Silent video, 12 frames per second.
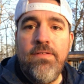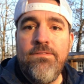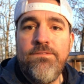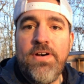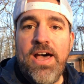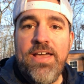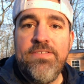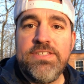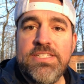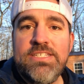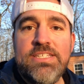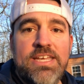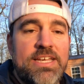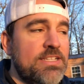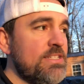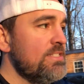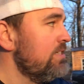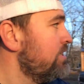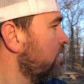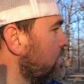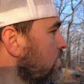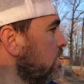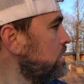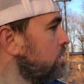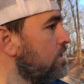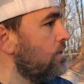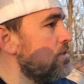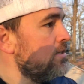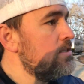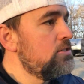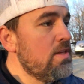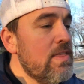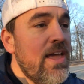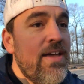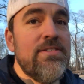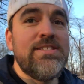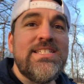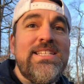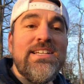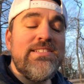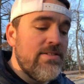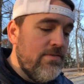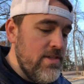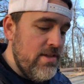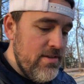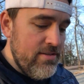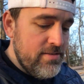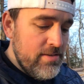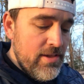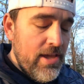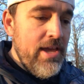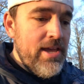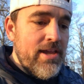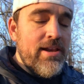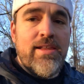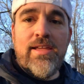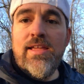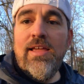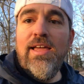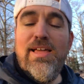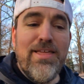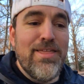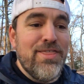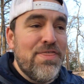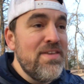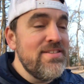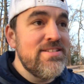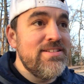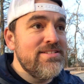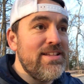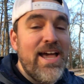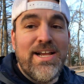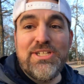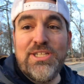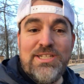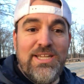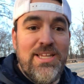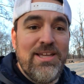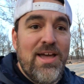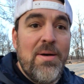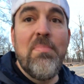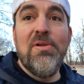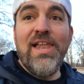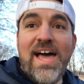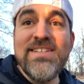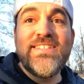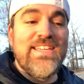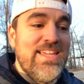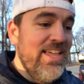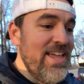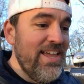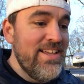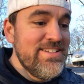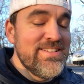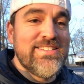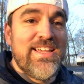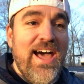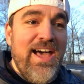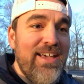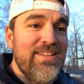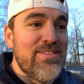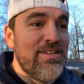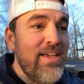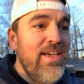5, 6. So they have 6 of these. And this is actually a blessing in disguise,